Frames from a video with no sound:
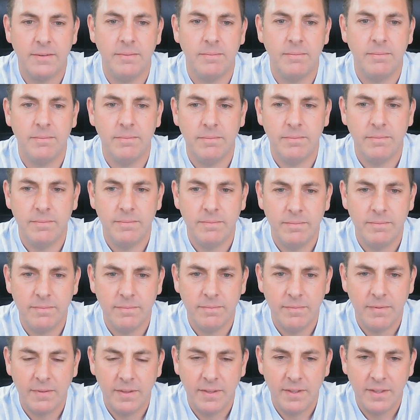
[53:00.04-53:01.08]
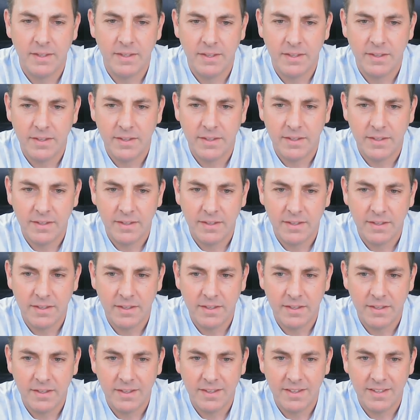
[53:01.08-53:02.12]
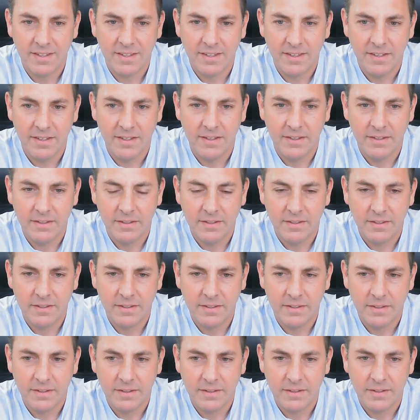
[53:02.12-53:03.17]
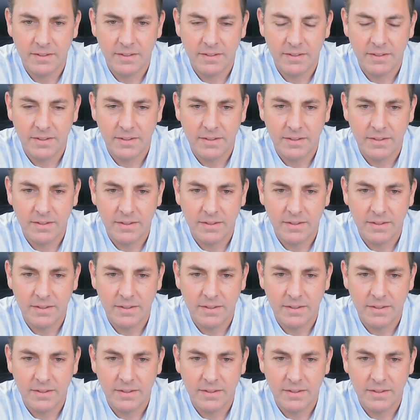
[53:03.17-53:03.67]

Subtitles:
(not speaking)